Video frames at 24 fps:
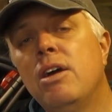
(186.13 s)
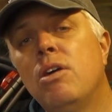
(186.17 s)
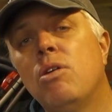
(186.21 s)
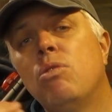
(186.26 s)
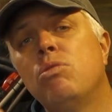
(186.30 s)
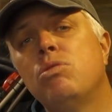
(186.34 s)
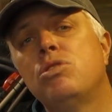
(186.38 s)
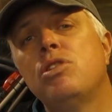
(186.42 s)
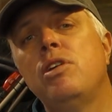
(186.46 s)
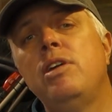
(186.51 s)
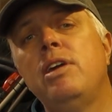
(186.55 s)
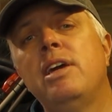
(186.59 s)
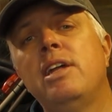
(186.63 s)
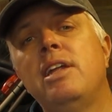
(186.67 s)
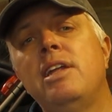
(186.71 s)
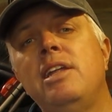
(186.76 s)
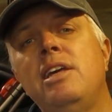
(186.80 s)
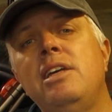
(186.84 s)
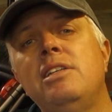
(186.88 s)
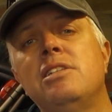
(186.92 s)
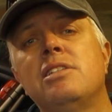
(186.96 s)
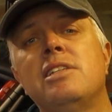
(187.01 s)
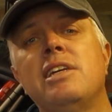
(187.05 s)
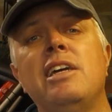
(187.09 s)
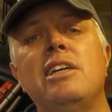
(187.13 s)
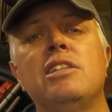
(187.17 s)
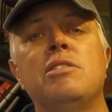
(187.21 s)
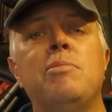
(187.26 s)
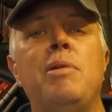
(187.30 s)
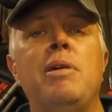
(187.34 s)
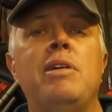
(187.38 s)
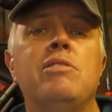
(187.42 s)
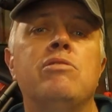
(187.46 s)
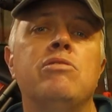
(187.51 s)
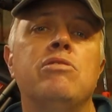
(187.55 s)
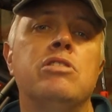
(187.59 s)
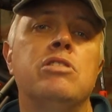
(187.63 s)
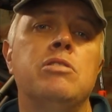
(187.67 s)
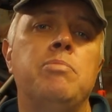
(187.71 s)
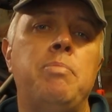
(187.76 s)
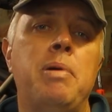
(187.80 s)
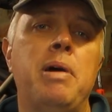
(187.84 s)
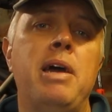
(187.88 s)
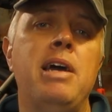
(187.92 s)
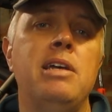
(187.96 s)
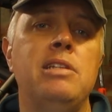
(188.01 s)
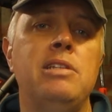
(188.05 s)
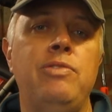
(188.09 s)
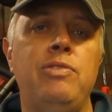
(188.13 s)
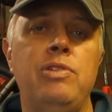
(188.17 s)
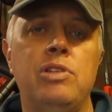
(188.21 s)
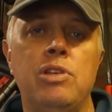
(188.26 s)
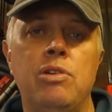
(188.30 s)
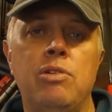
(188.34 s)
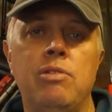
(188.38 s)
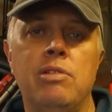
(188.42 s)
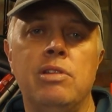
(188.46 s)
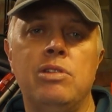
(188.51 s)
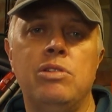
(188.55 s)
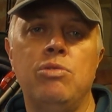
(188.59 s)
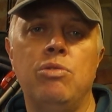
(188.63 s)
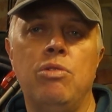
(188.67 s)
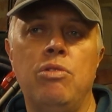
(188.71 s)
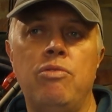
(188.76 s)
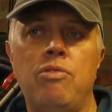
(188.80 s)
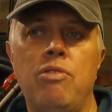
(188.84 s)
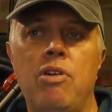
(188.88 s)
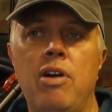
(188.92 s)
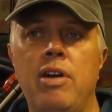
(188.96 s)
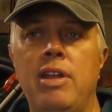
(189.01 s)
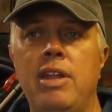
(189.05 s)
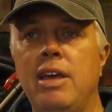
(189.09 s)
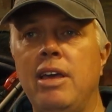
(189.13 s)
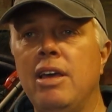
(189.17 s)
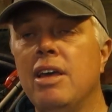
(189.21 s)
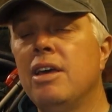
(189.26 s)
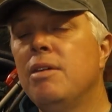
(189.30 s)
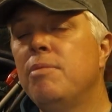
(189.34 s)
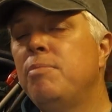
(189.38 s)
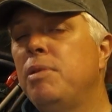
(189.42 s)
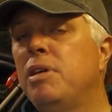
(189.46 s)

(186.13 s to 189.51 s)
Also, you're going to need to take some extra spares if you're doing this sort of riding